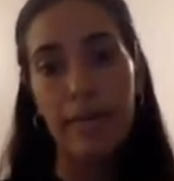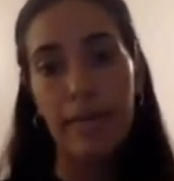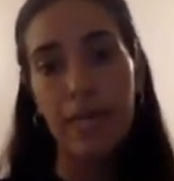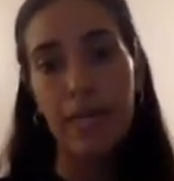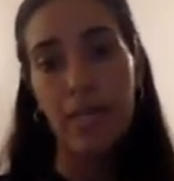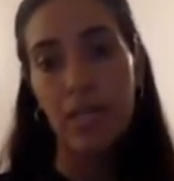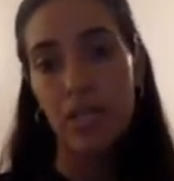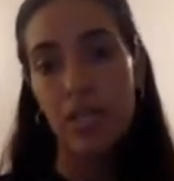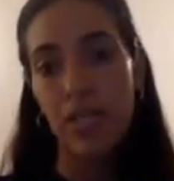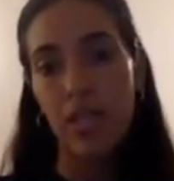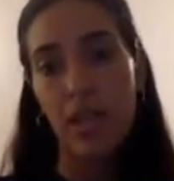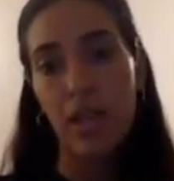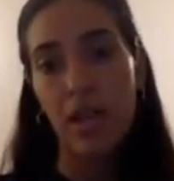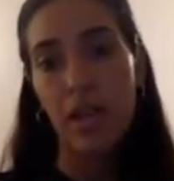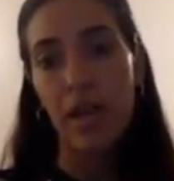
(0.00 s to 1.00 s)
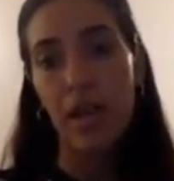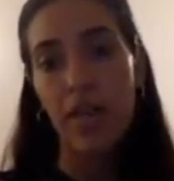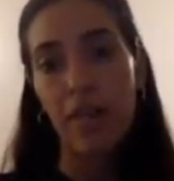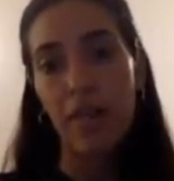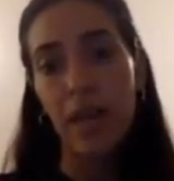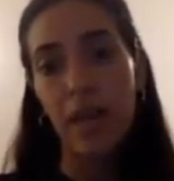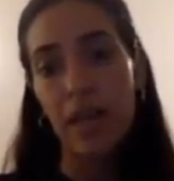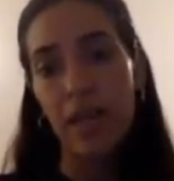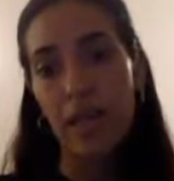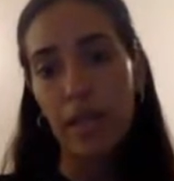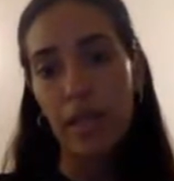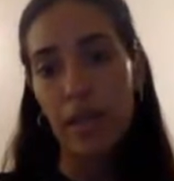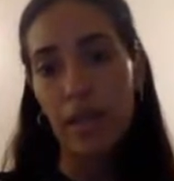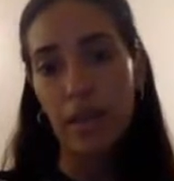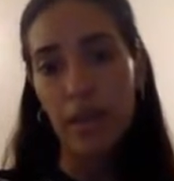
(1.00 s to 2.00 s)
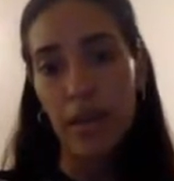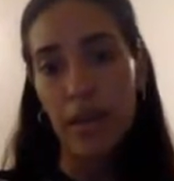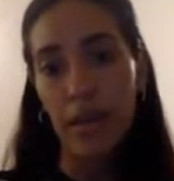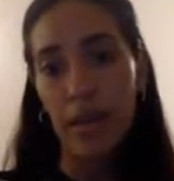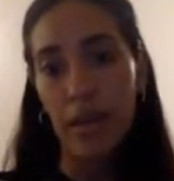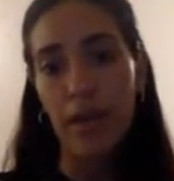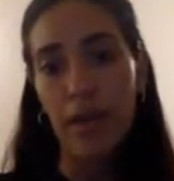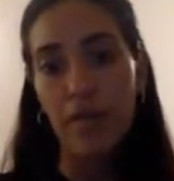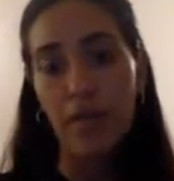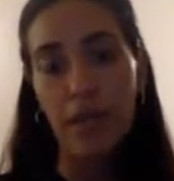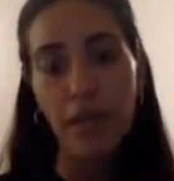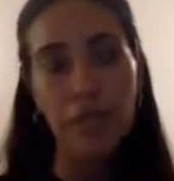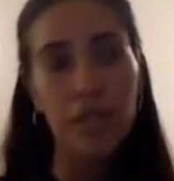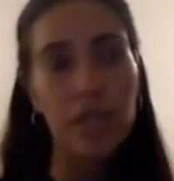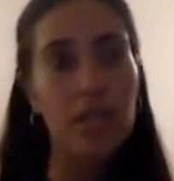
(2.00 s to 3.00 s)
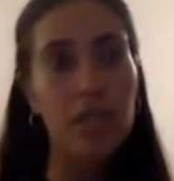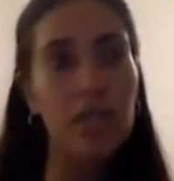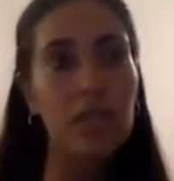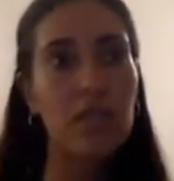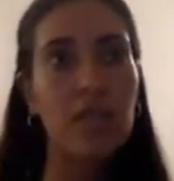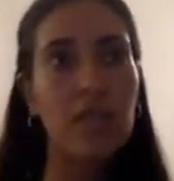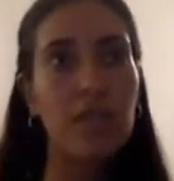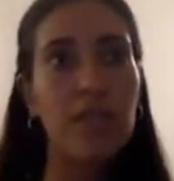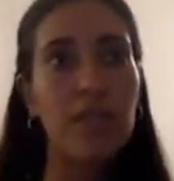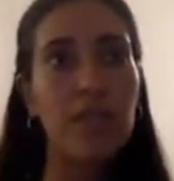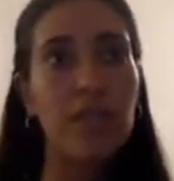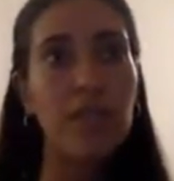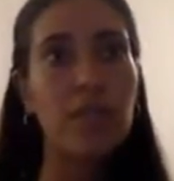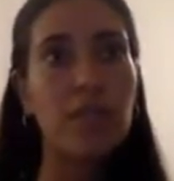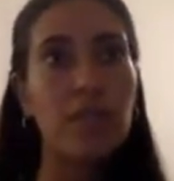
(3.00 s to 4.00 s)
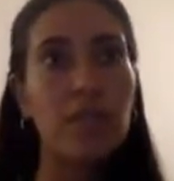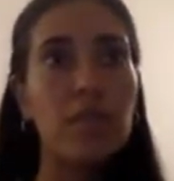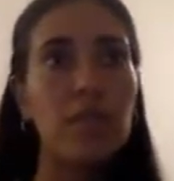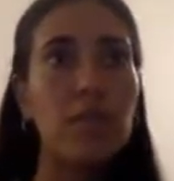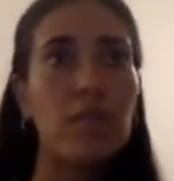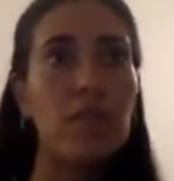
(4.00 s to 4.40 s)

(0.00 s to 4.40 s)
That's just another kind of marketing feature that's great for your business.